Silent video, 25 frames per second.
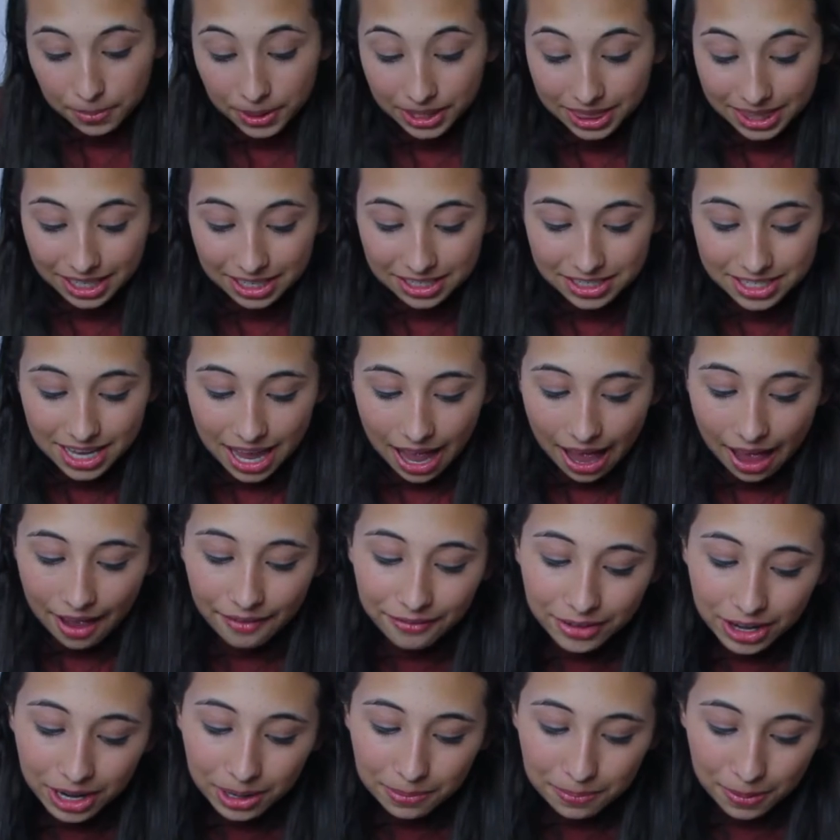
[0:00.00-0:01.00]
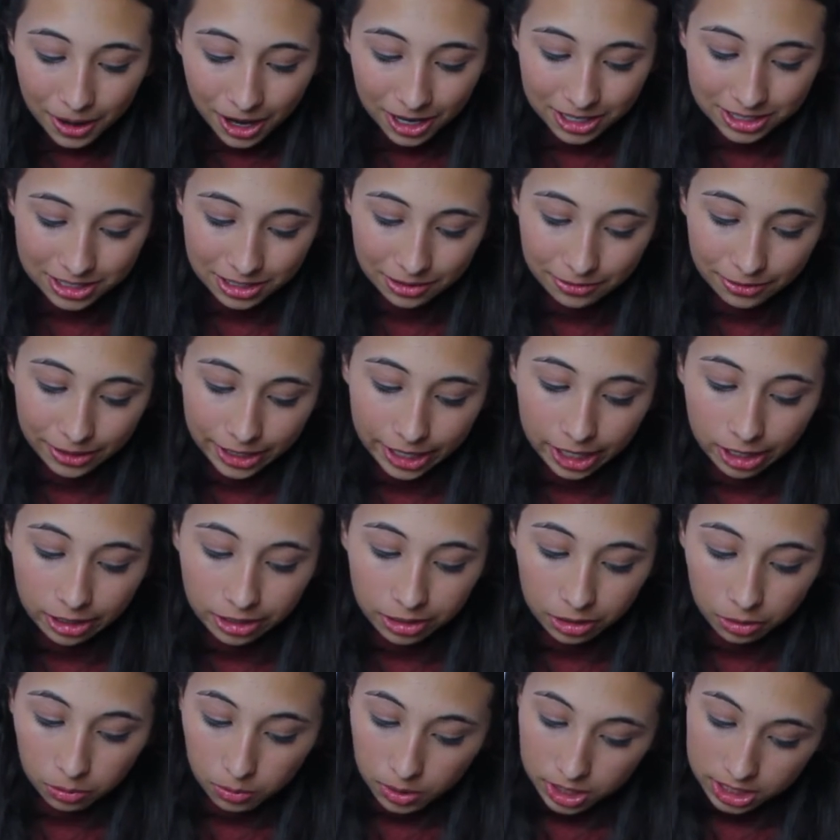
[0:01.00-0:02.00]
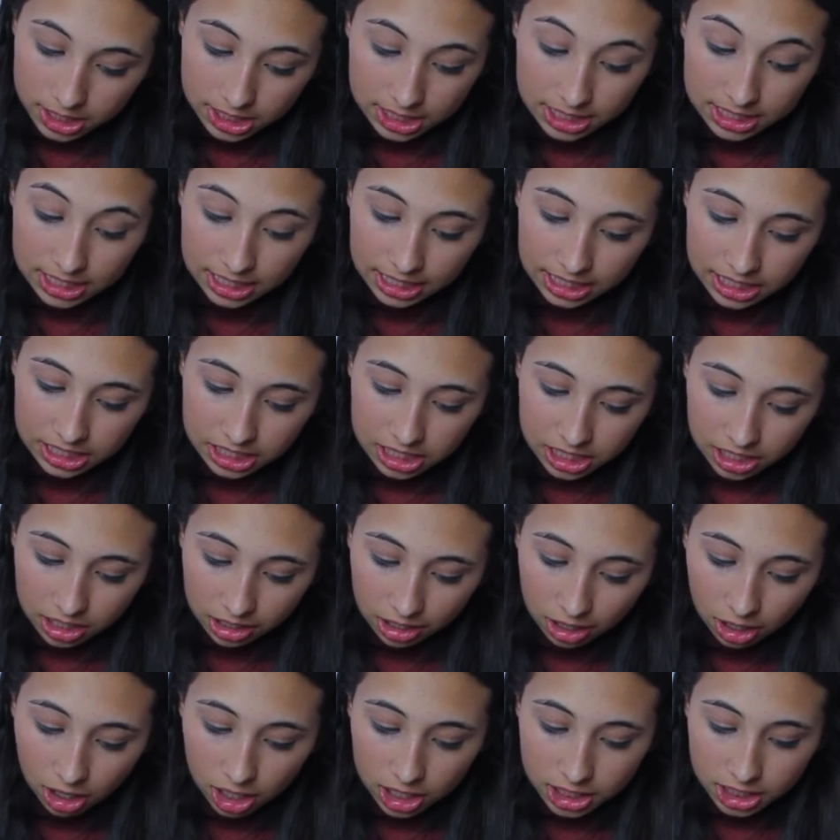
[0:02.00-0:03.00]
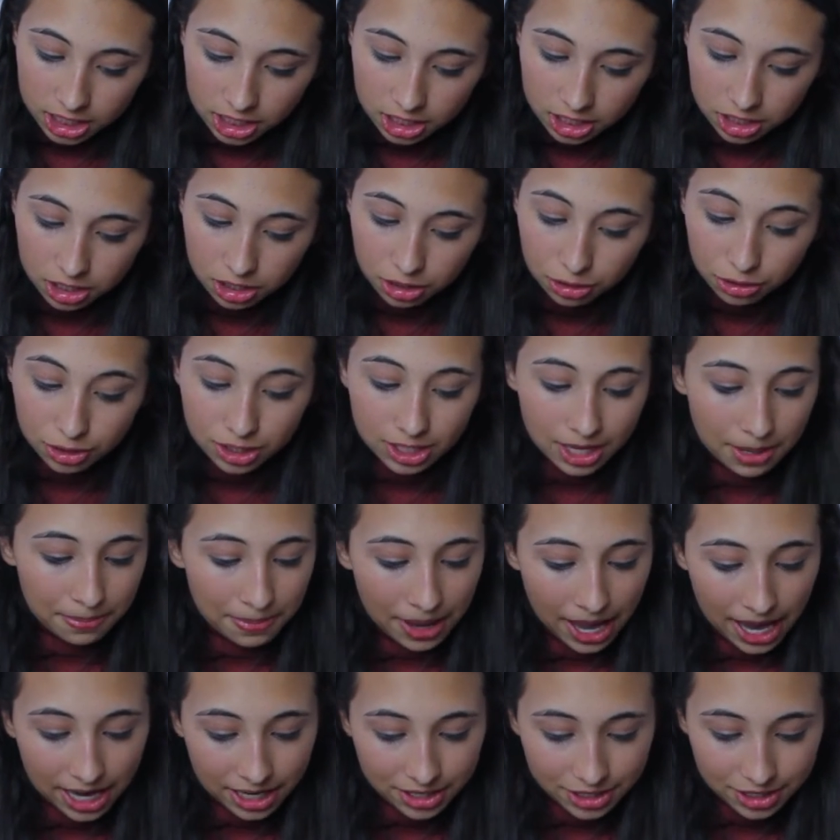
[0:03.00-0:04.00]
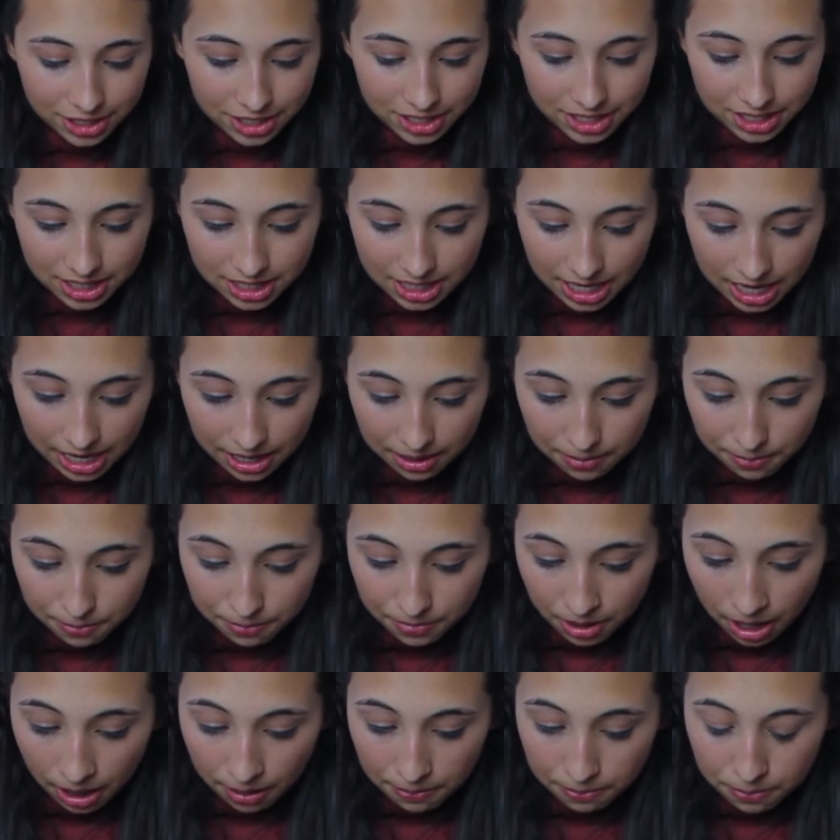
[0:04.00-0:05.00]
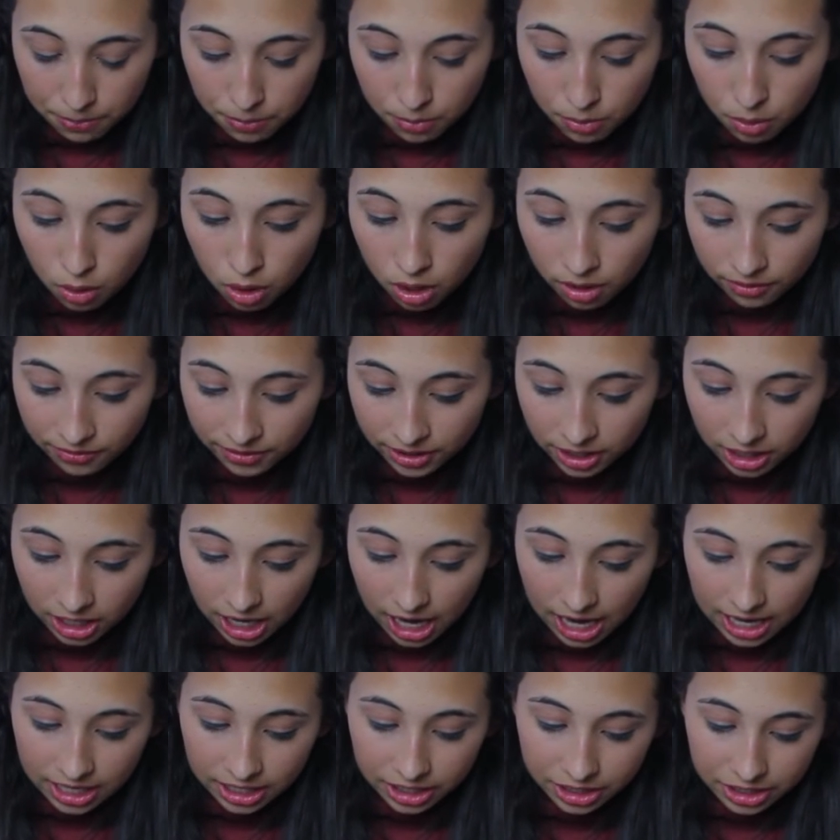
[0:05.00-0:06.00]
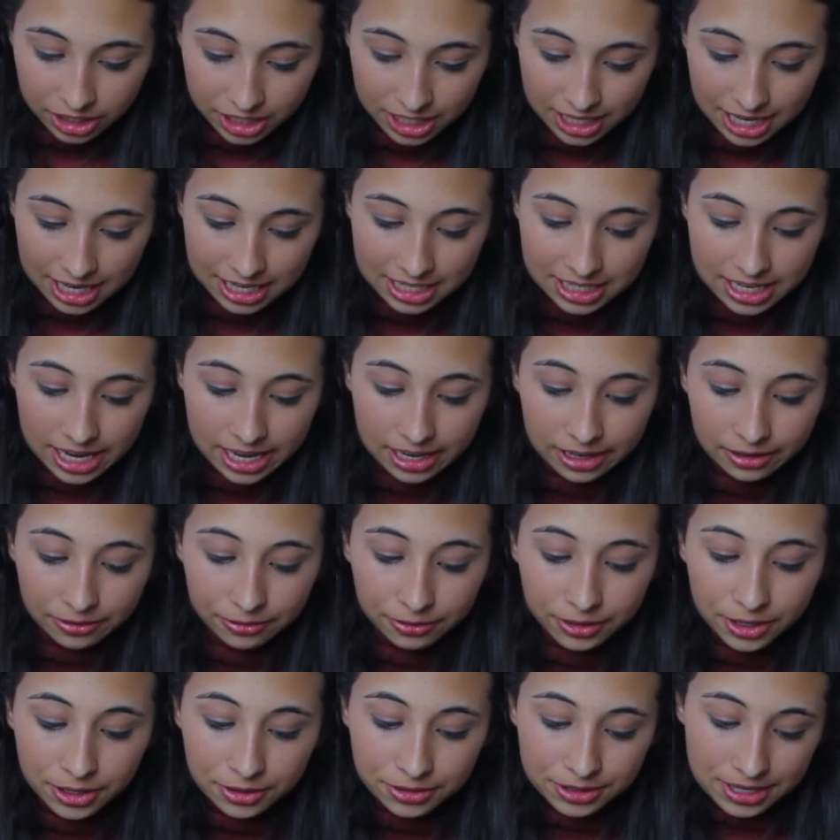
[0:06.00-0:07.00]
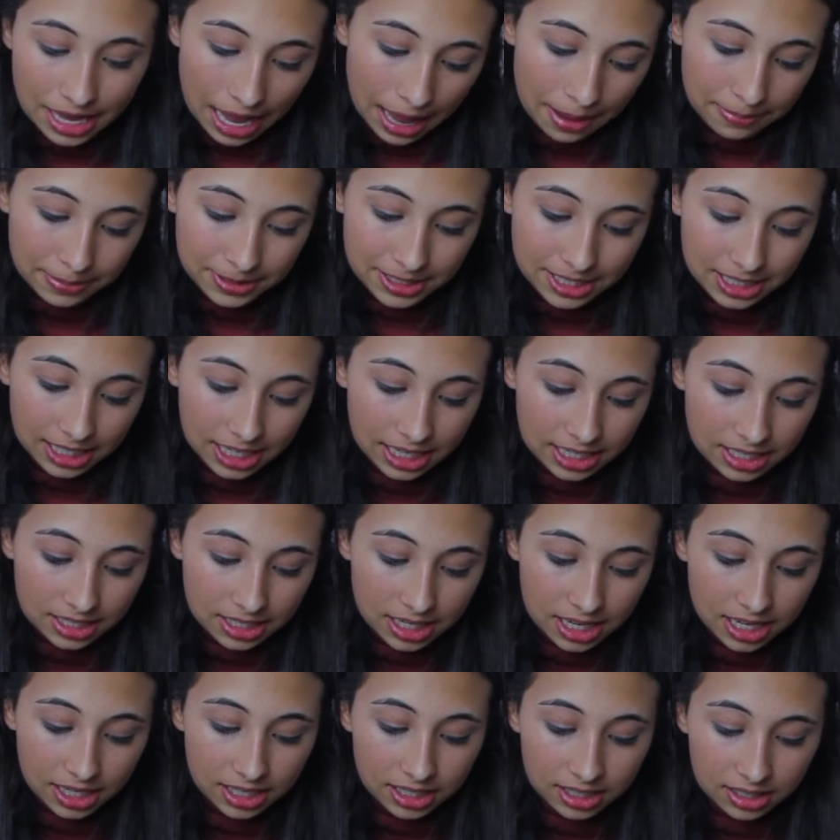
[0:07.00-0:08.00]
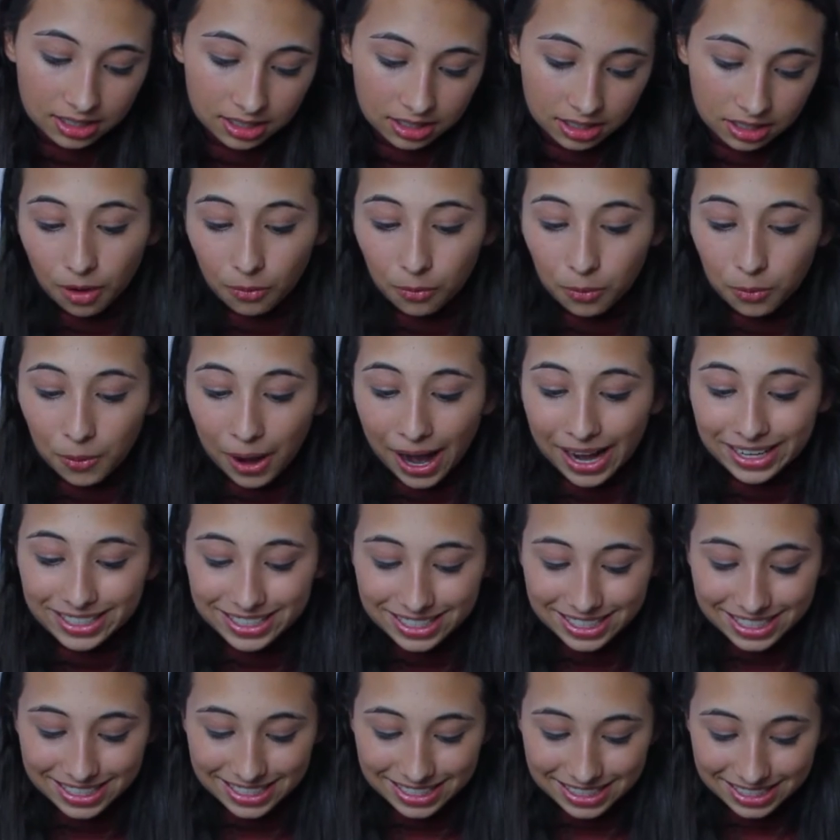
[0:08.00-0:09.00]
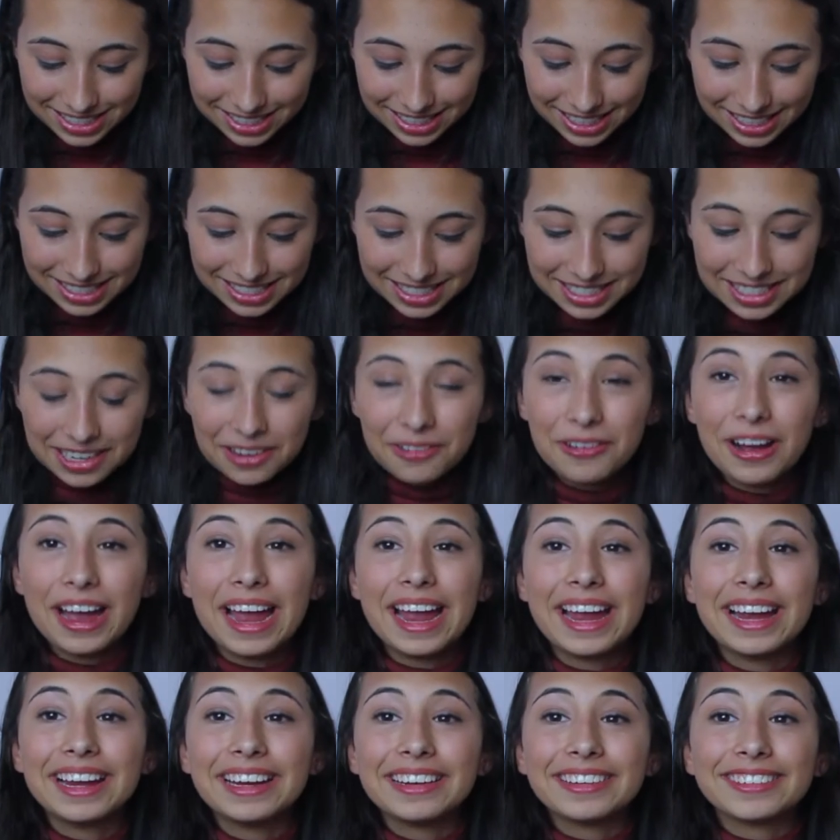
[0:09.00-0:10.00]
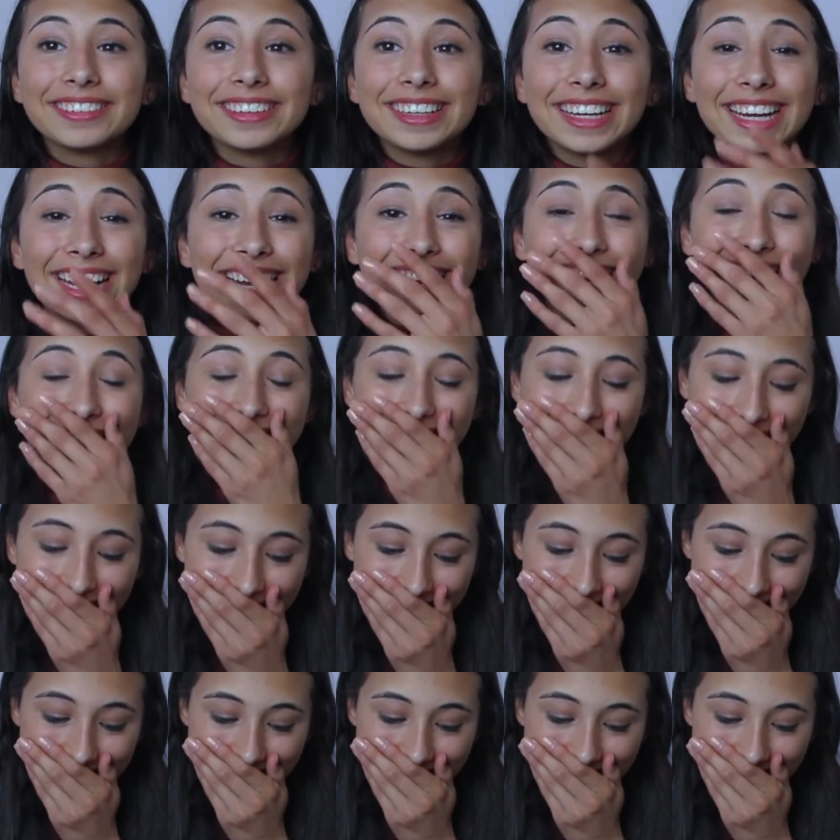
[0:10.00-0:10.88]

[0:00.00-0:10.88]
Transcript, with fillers: but there's a heavier box over here you'll want to stick into the closet too. Some actions take up more of your energy and take a few taps to get done. Why'd she just get so angry?